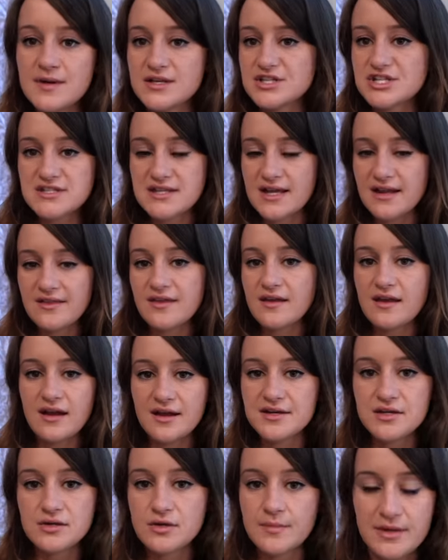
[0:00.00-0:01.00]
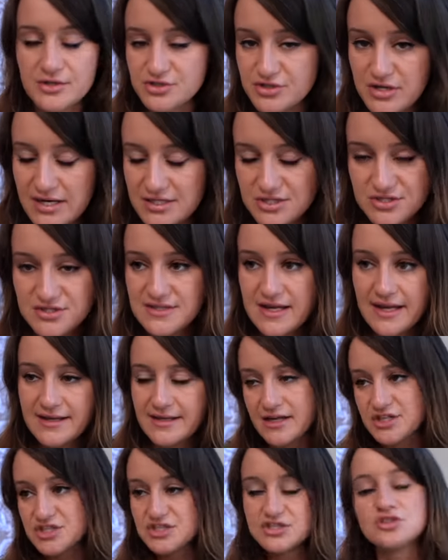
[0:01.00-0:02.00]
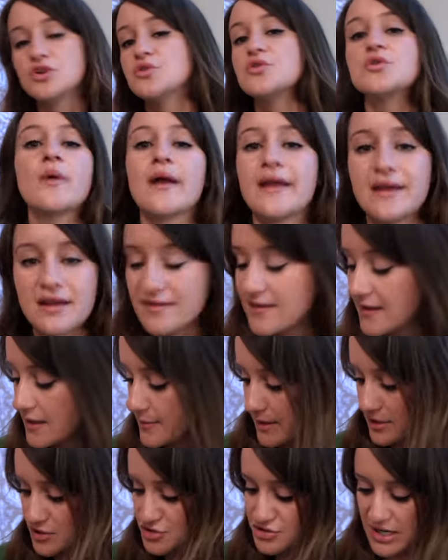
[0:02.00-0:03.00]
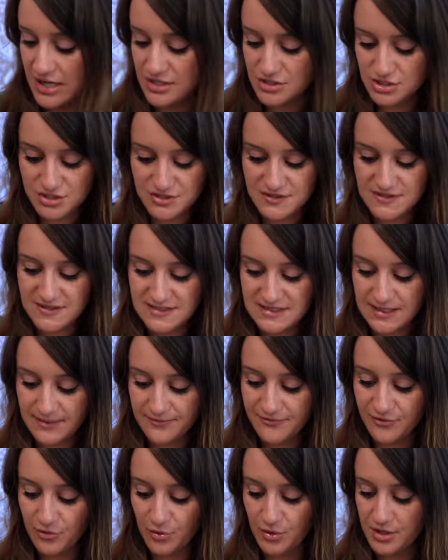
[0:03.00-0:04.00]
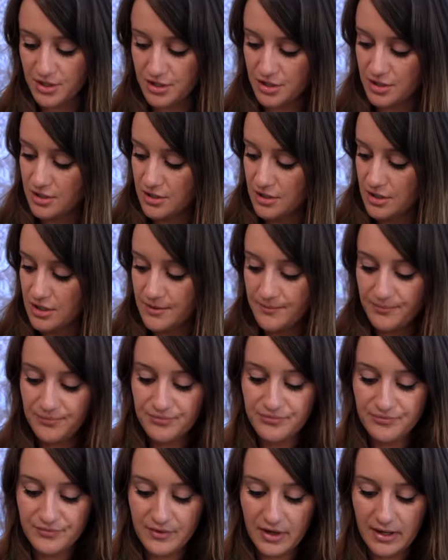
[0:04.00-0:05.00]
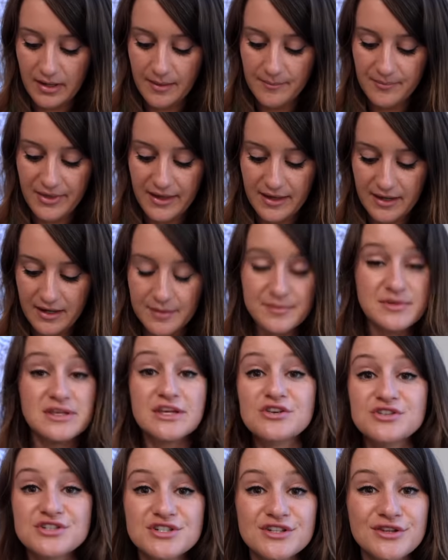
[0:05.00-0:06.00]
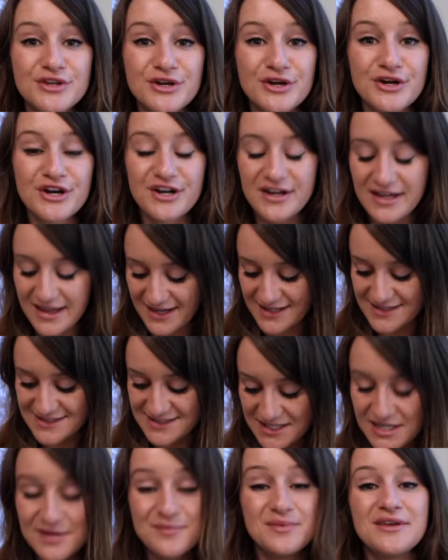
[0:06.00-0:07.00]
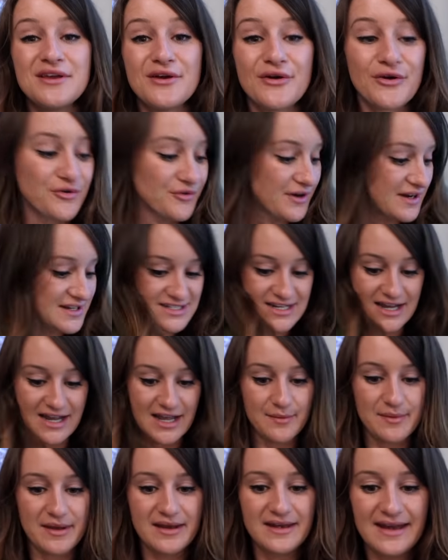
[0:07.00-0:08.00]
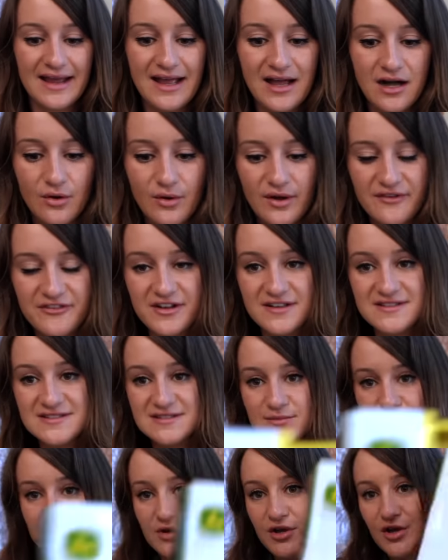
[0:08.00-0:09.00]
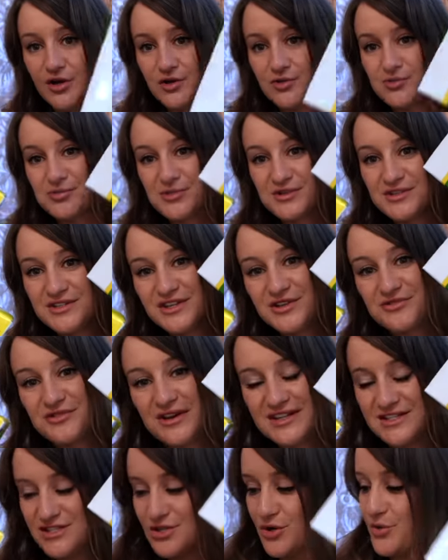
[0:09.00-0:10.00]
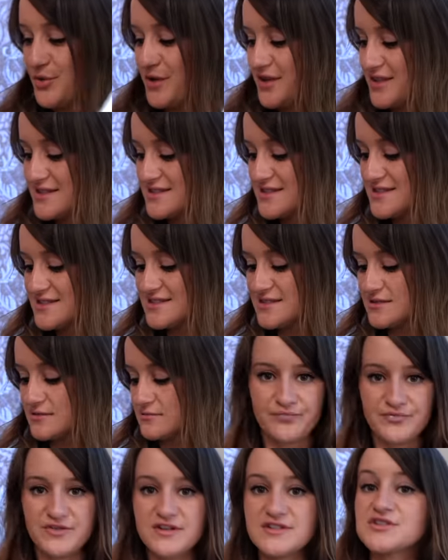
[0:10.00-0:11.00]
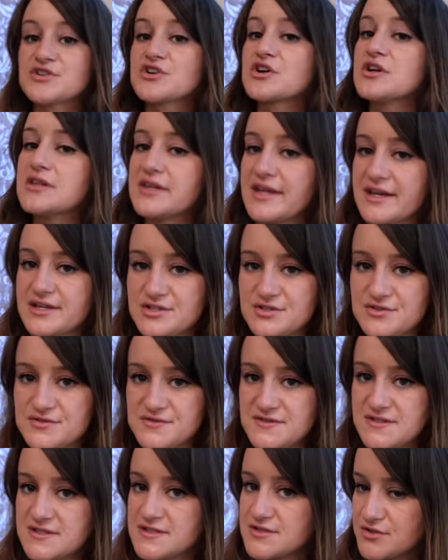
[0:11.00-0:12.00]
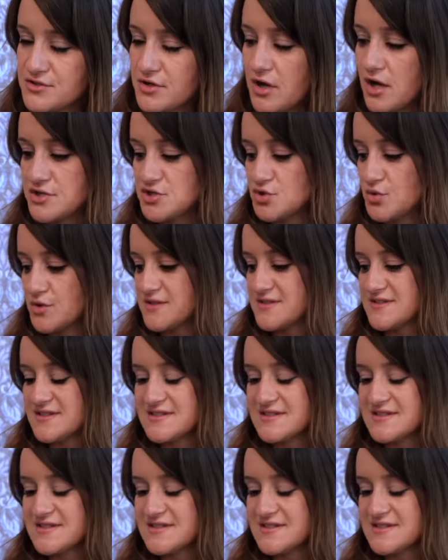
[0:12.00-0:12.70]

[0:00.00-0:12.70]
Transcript: much as I think I know about tractors, I actually don't know anything about tractors except for um, that I'm eager to learn and it's gonna be a great time. And now I've got some really great toys. These are collectors, these are not toys.